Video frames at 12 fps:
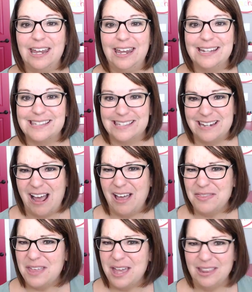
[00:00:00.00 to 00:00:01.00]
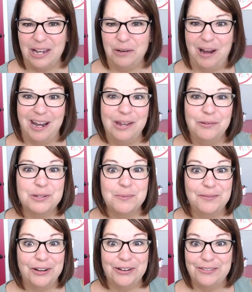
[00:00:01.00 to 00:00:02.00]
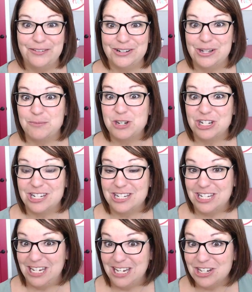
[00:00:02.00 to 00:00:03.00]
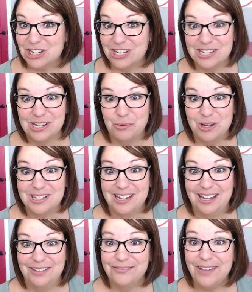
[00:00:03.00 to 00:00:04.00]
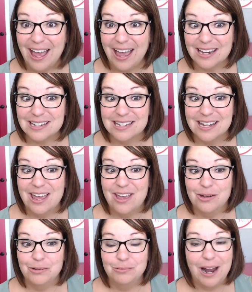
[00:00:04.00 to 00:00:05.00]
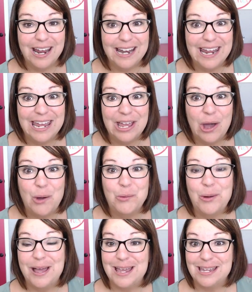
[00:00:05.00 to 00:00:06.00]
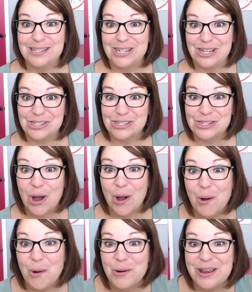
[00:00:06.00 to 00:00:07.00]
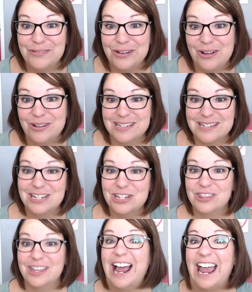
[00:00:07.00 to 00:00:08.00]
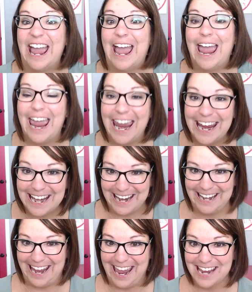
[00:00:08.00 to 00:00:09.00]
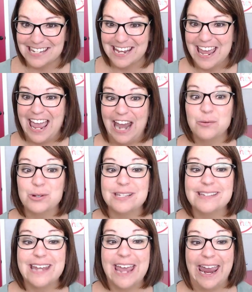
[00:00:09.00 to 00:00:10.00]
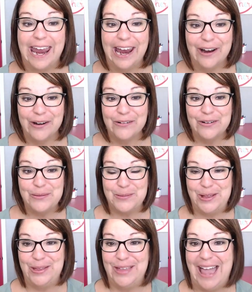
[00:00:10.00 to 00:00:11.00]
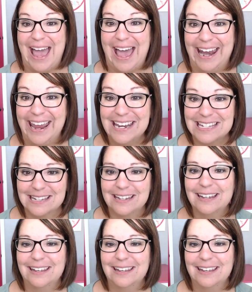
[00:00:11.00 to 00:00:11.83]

it's not that like writing was my very favorite subject to teach, because it wasn't. In fact, writing was so difficult to teach that I hated it, and I was terrible at it.